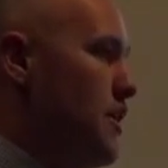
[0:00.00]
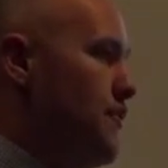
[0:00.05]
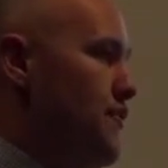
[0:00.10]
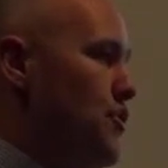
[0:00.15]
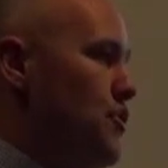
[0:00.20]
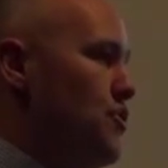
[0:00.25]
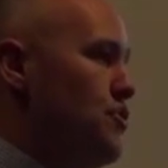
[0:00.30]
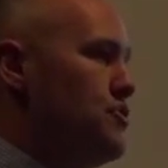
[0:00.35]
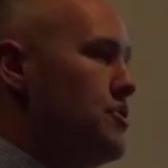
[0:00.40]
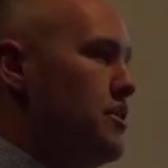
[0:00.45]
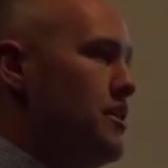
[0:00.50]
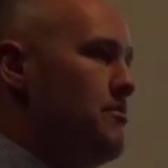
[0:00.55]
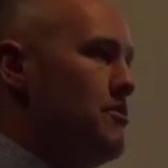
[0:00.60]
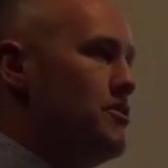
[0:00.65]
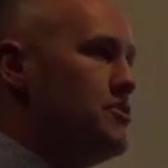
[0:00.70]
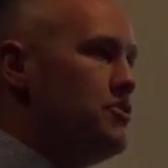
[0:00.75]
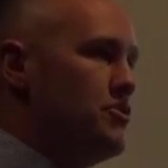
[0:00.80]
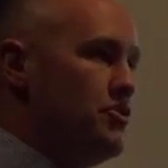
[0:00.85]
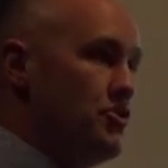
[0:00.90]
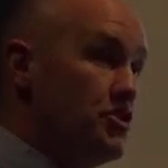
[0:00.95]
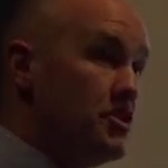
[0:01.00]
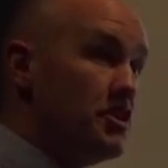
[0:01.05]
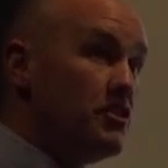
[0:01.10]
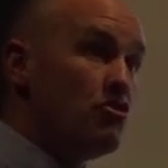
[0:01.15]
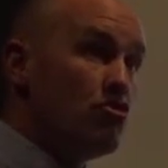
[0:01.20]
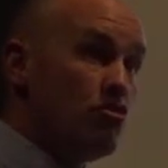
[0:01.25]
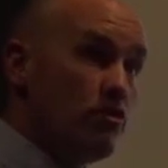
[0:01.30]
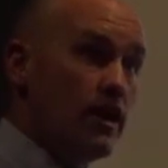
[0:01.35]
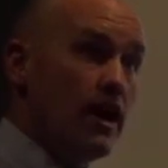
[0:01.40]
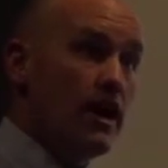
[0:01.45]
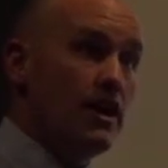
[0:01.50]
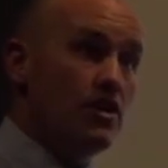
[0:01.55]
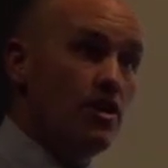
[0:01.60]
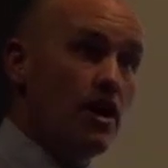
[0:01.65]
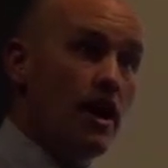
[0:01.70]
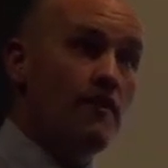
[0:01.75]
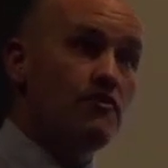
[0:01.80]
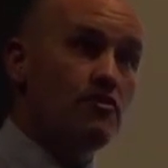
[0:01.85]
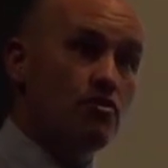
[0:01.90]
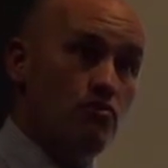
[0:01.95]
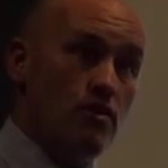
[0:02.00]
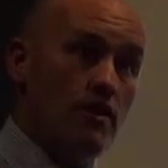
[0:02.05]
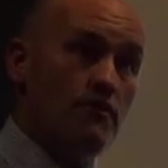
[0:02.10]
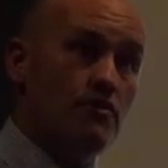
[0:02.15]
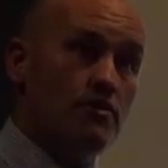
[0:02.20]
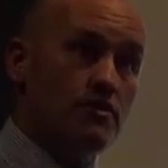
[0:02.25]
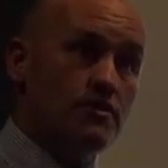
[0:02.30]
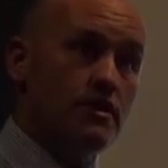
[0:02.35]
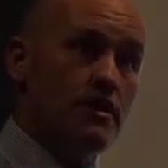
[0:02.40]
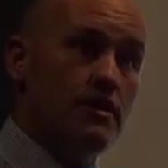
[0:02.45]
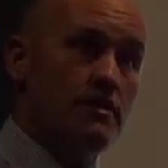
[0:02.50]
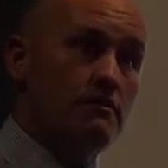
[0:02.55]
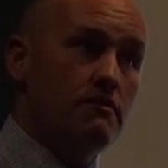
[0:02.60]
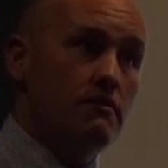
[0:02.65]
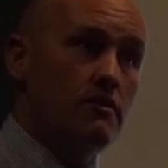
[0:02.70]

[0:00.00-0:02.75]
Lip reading: you use an image that you didn't create, you have to reference that.